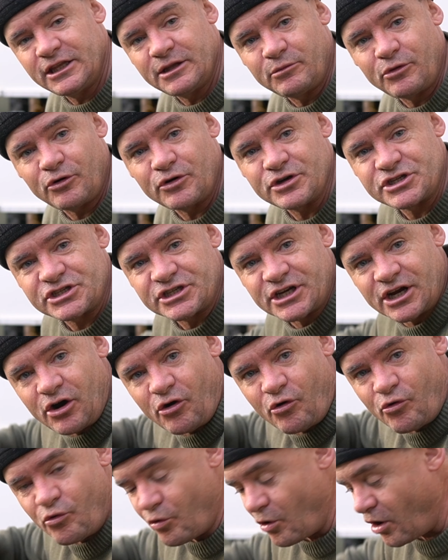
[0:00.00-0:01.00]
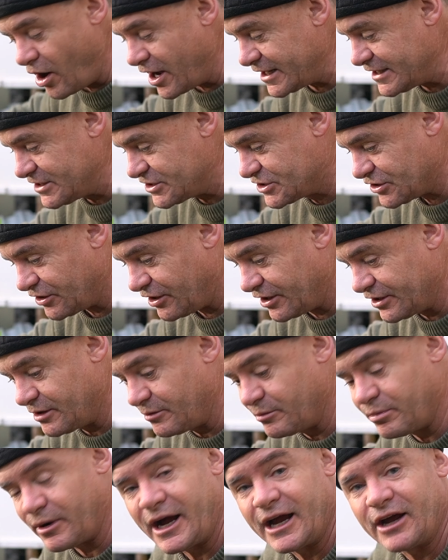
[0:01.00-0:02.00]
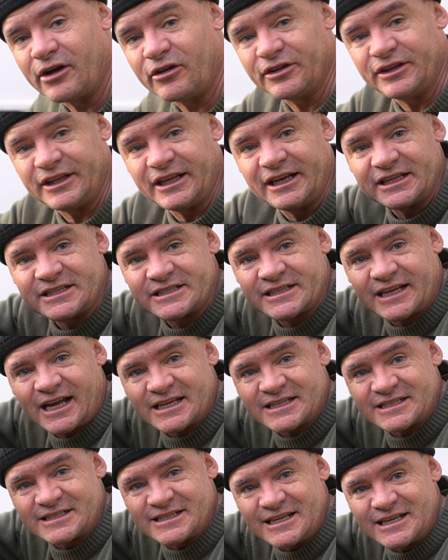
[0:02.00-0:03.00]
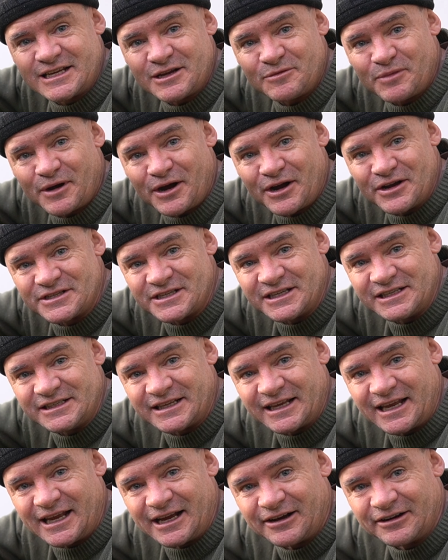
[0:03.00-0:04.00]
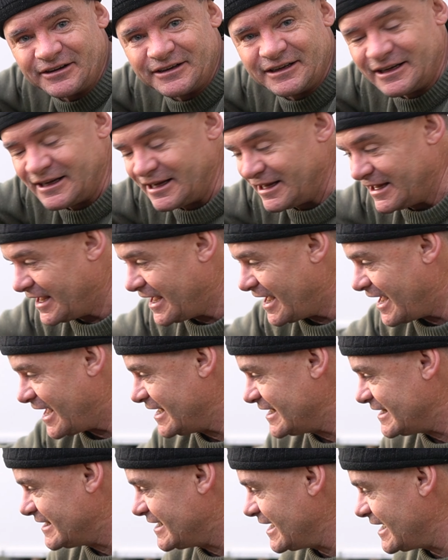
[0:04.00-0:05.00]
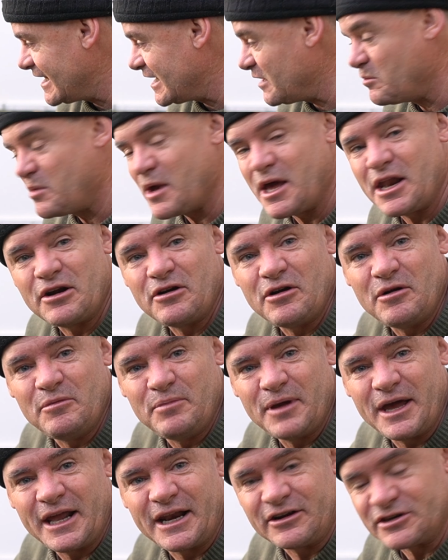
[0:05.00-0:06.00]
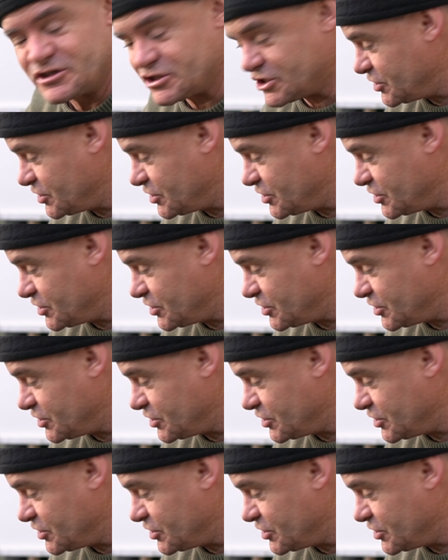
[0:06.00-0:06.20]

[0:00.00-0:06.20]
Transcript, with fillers: the moisture right inside the bale, and then it starts decomposing down and getting better and better. It's